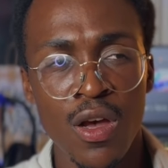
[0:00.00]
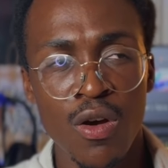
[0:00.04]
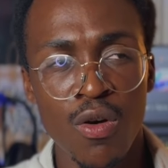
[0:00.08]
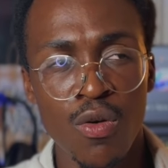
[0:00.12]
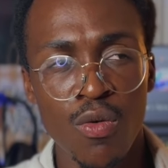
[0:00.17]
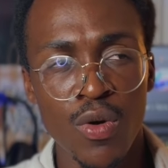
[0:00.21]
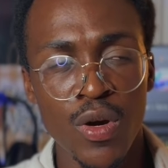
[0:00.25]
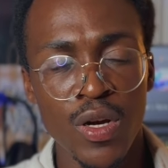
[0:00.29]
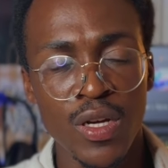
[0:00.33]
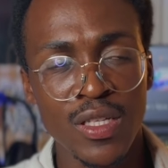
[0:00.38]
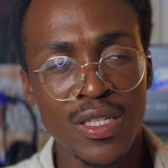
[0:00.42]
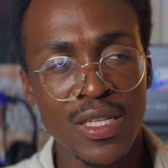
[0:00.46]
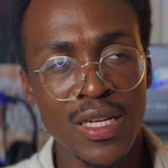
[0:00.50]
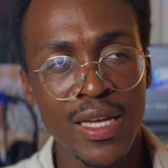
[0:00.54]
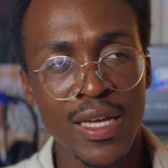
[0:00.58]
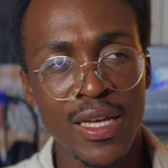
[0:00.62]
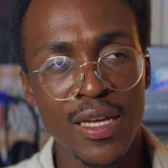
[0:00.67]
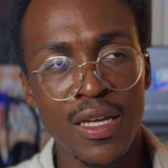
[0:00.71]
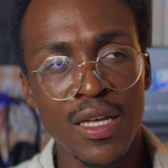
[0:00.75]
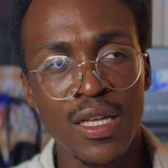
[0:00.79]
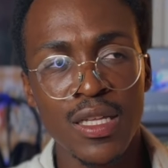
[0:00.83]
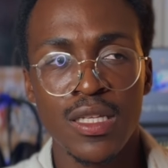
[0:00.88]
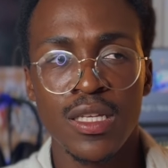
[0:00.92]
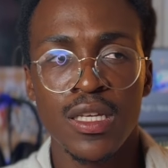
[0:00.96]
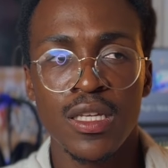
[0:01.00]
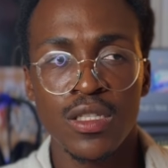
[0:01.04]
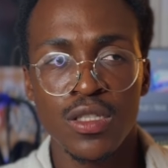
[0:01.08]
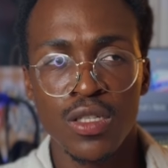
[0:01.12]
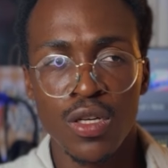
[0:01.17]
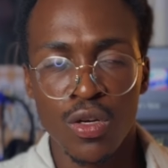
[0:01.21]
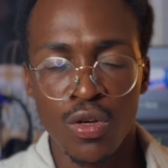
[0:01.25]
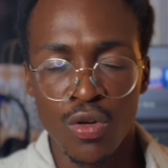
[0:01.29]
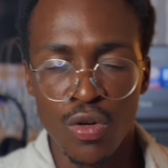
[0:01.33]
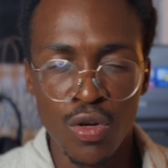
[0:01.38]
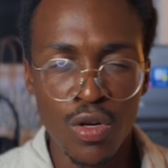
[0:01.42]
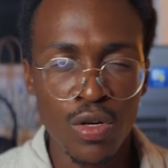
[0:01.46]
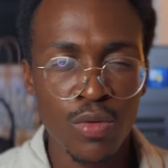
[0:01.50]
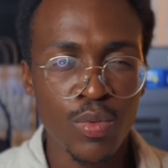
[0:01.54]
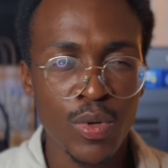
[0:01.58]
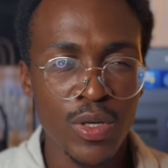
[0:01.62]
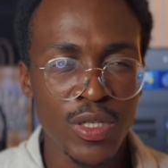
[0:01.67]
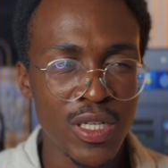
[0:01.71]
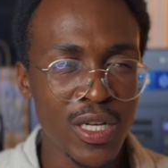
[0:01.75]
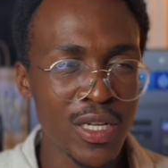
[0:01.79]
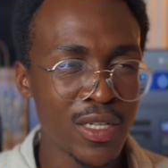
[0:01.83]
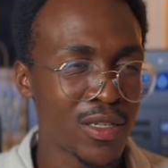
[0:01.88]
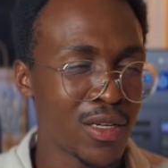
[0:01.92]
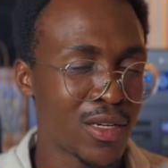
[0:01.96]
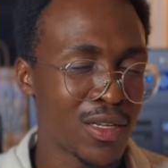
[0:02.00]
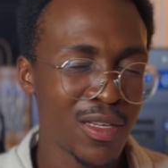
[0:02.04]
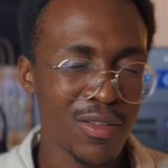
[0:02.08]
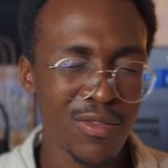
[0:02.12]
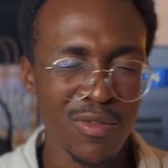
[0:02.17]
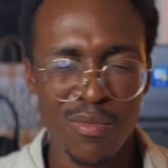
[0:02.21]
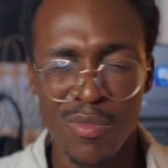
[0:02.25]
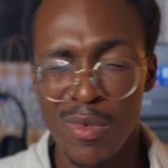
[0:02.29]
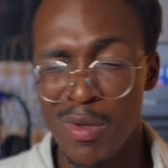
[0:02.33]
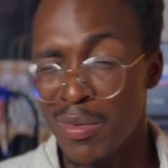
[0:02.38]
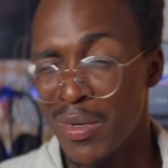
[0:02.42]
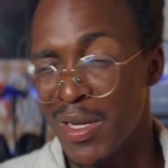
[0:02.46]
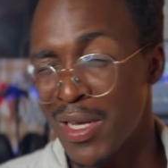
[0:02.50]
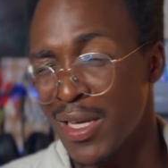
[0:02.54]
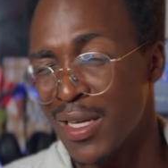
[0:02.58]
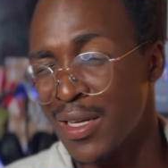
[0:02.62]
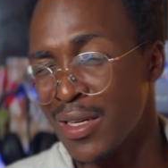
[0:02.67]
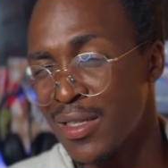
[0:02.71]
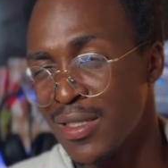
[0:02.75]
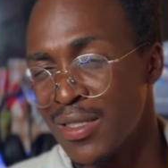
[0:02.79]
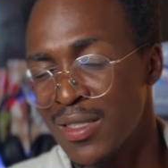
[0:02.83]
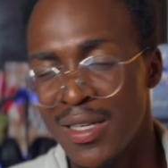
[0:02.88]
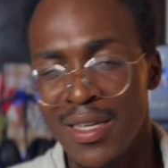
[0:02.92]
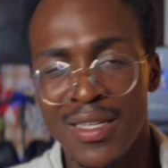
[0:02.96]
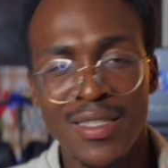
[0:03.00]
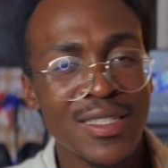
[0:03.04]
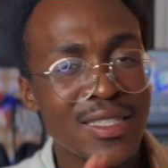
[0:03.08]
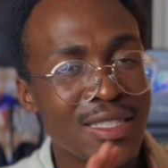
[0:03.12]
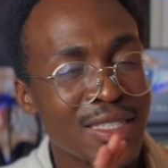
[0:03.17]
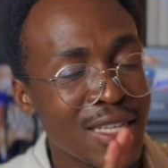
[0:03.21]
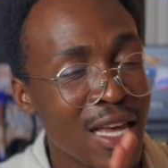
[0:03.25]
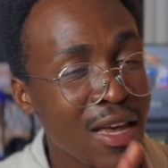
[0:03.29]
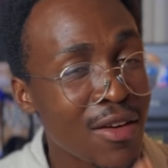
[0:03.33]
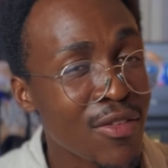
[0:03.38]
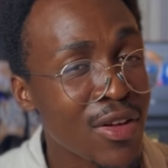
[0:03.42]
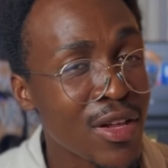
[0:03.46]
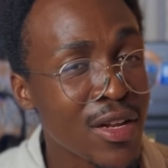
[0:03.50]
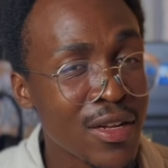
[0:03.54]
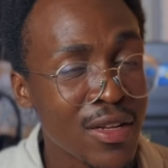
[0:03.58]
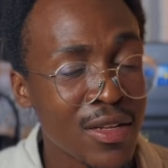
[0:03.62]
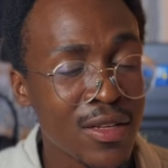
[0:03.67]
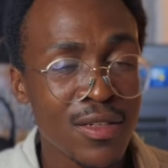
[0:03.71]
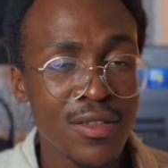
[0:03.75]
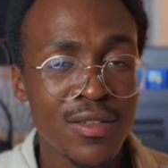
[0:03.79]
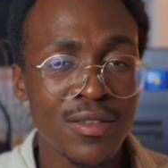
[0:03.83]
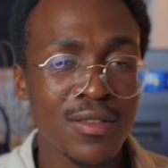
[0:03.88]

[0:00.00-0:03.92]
Where it's like it, it's a good projector, I'll give it maybe like a six, seven